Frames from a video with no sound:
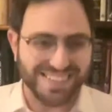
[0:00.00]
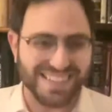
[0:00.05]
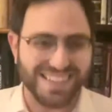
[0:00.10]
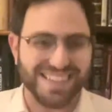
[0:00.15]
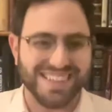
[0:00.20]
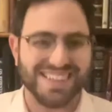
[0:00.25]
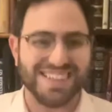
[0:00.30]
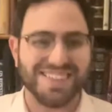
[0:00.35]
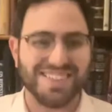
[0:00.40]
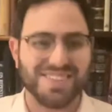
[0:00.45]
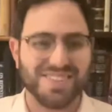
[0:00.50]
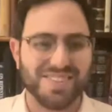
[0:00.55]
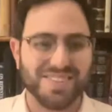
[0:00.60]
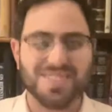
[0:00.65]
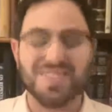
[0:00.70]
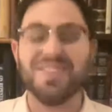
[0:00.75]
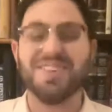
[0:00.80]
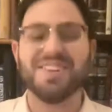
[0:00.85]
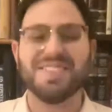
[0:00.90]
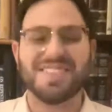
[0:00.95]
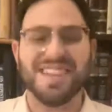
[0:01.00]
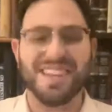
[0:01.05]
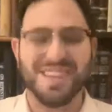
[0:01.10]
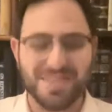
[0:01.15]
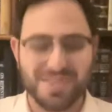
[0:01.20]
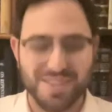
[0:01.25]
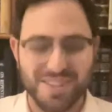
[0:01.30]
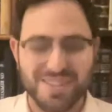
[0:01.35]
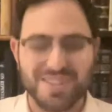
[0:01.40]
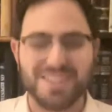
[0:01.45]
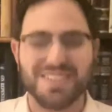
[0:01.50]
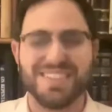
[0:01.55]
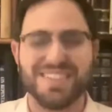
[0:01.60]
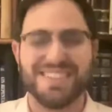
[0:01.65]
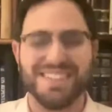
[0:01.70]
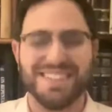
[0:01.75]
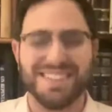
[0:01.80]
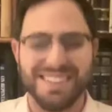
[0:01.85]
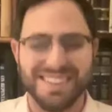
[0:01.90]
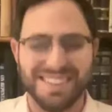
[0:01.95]
Uh, there's no
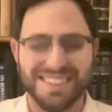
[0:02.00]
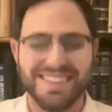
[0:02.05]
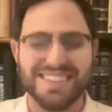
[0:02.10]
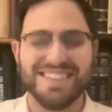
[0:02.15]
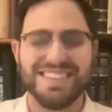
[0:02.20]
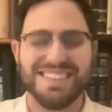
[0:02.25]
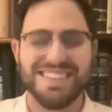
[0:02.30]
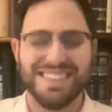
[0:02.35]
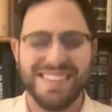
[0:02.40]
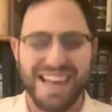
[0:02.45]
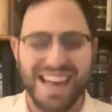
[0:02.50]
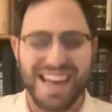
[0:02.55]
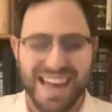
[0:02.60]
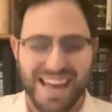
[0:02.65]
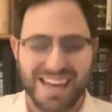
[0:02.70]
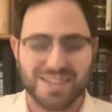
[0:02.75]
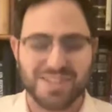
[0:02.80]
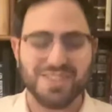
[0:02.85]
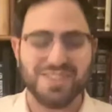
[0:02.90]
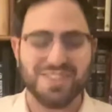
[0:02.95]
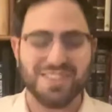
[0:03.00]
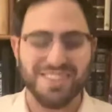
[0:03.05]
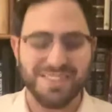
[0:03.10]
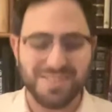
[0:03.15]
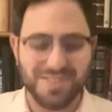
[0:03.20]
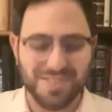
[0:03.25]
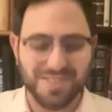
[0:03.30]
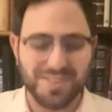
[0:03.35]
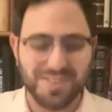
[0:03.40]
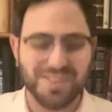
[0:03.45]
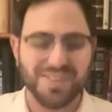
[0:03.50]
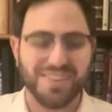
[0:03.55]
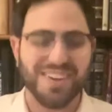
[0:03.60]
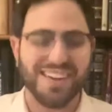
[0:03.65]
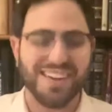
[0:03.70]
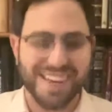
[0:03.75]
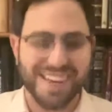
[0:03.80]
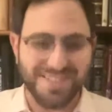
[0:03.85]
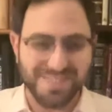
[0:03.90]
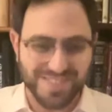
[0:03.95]
exaggeration. He actually knew
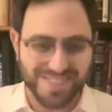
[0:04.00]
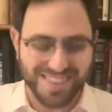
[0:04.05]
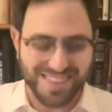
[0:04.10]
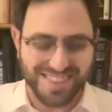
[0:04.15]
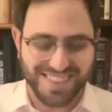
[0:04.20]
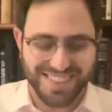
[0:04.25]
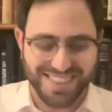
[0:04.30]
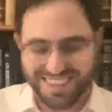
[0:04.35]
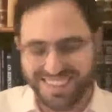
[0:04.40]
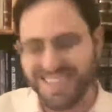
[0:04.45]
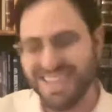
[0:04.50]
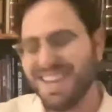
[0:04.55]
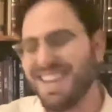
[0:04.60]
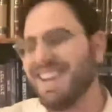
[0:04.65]
everything.